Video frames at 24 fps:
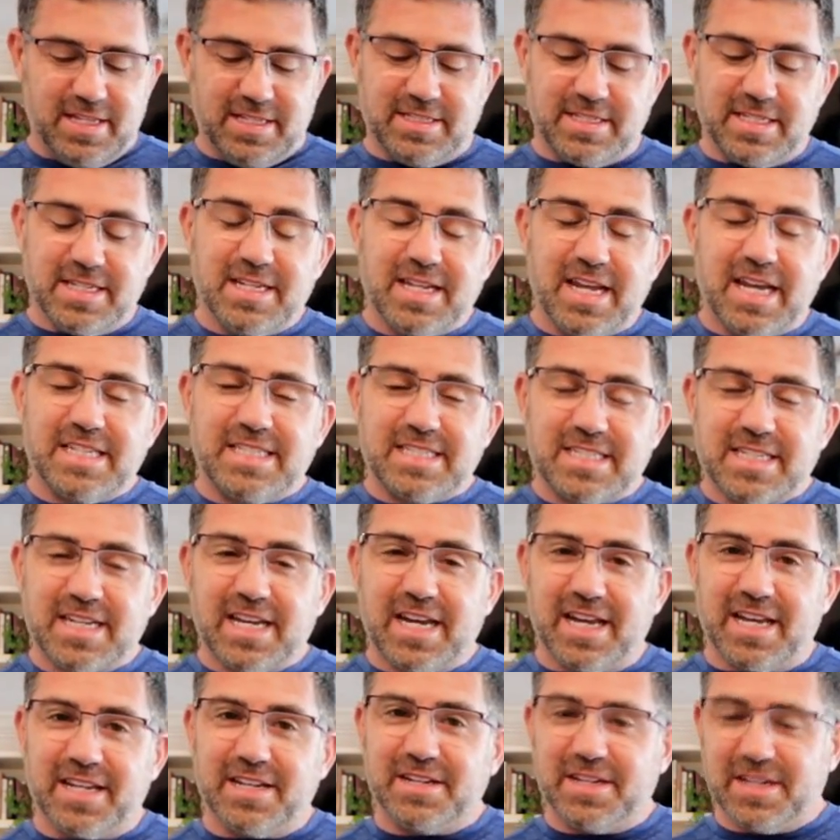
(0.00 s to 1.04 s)
it's a nice
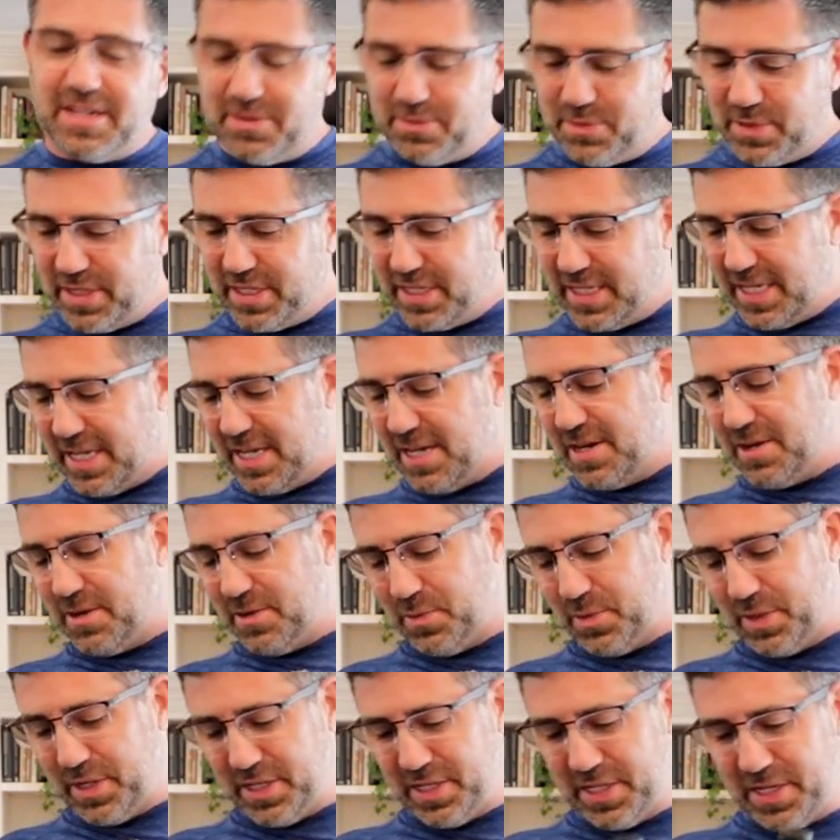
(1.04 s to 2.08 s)
gun. It really,
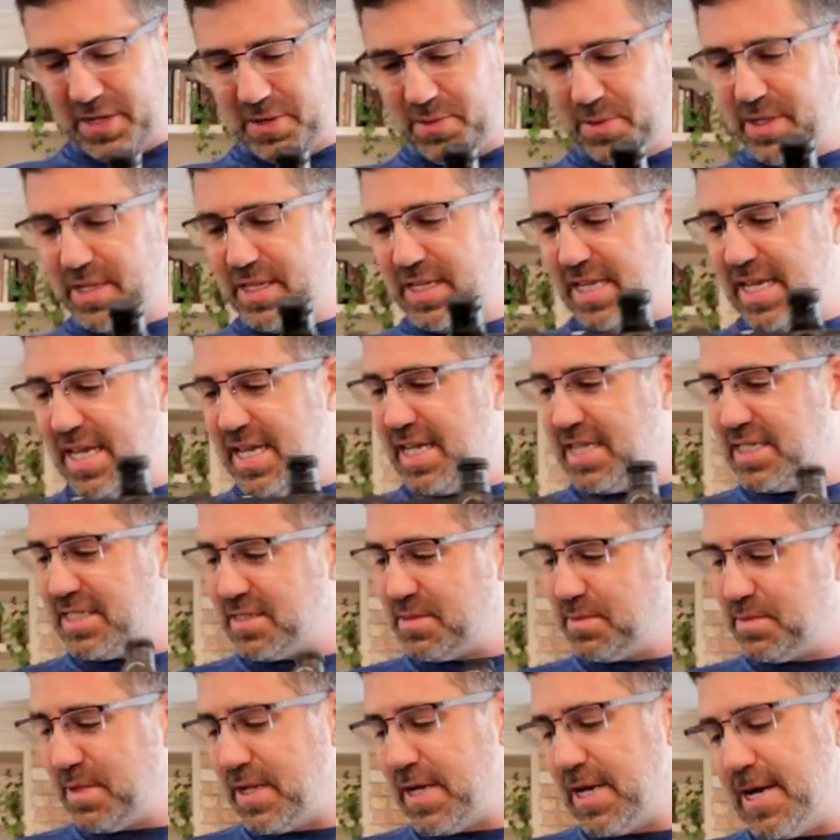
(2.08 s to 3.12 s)
really, really
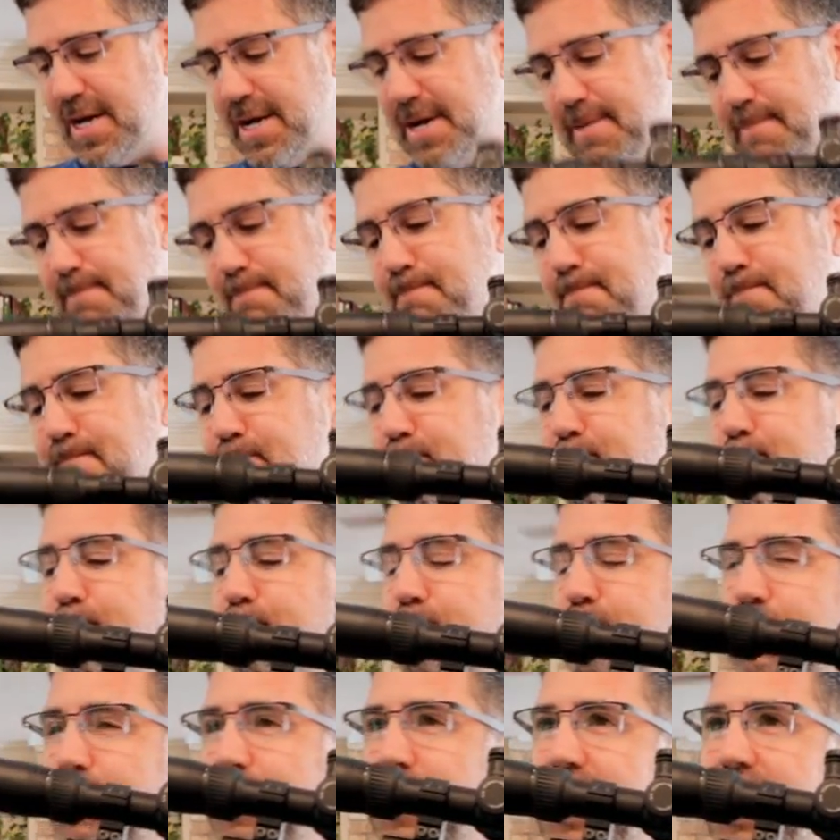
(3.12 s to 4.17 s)
is.
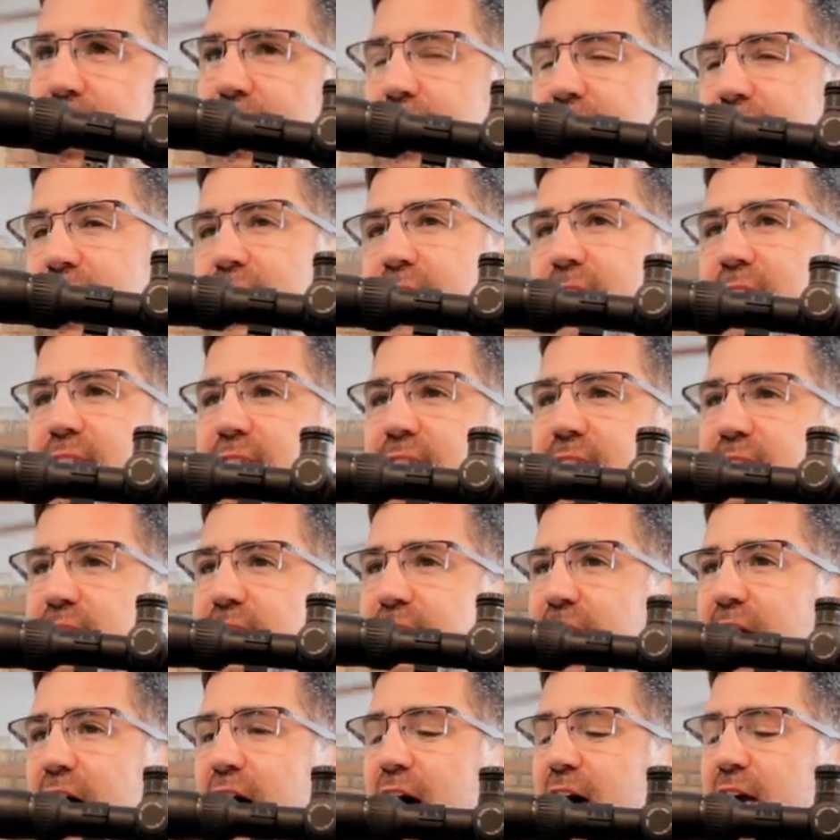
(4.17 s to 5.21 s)
The
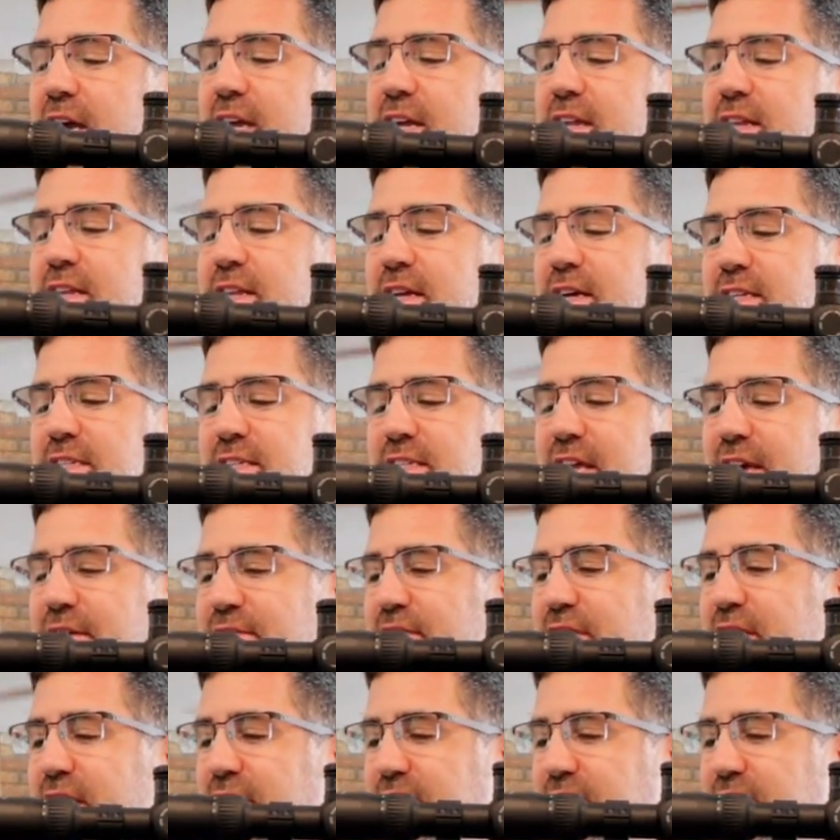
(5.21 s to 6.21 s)
stock does have a